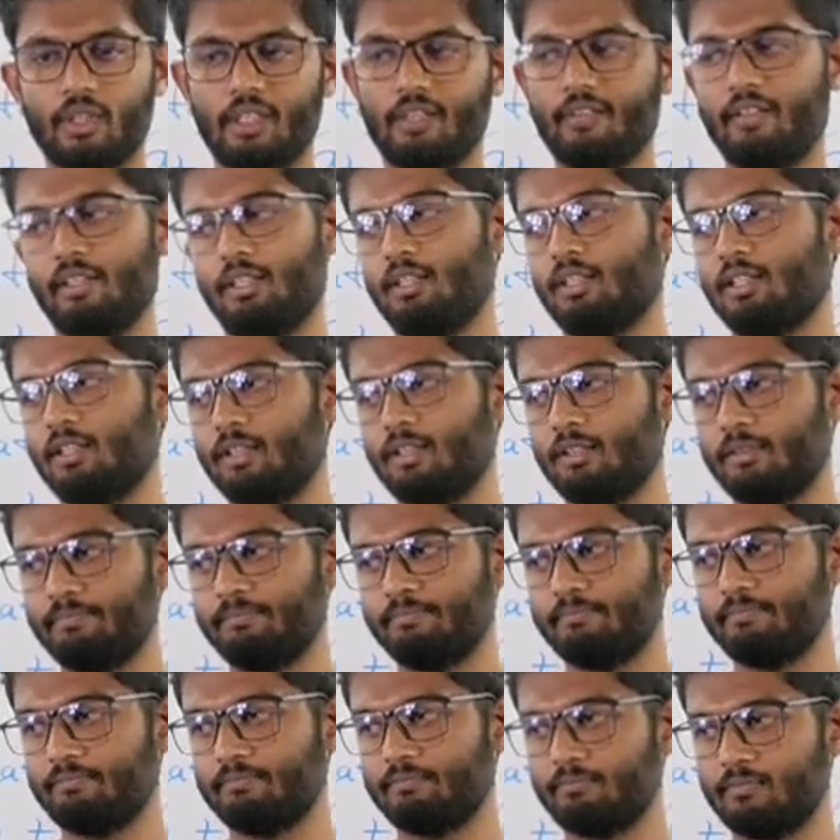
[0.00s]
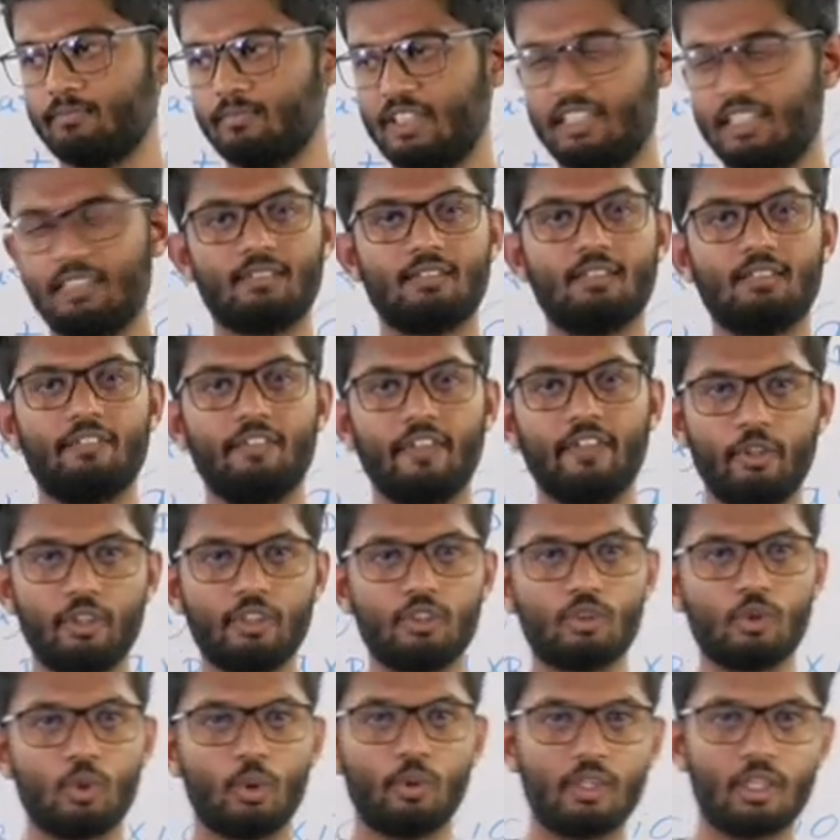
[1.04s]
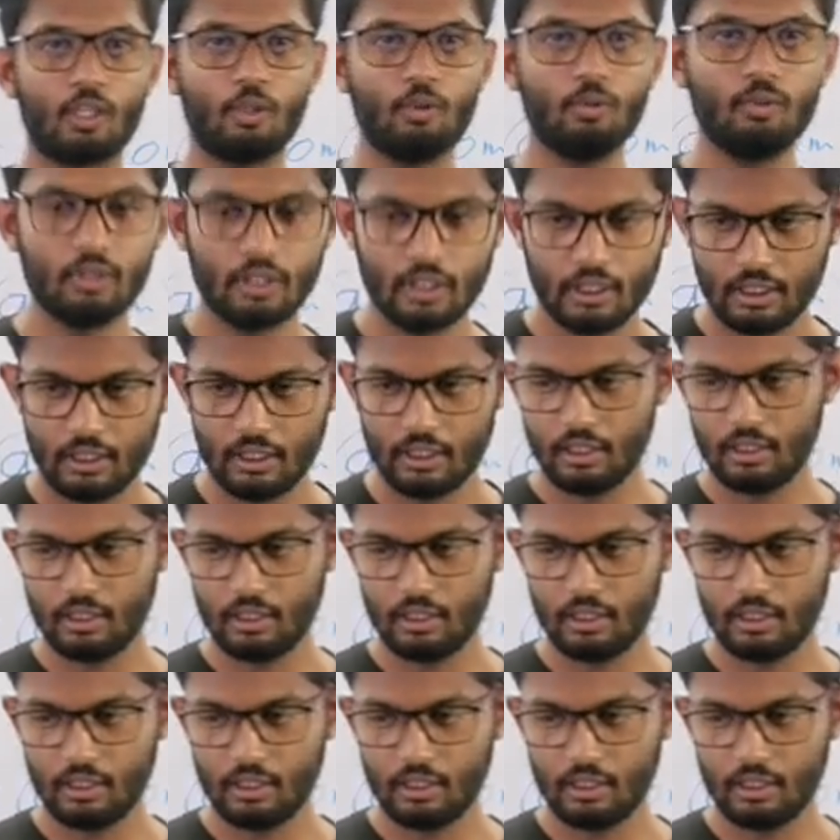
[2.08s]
So anyway, yes, the video is over now.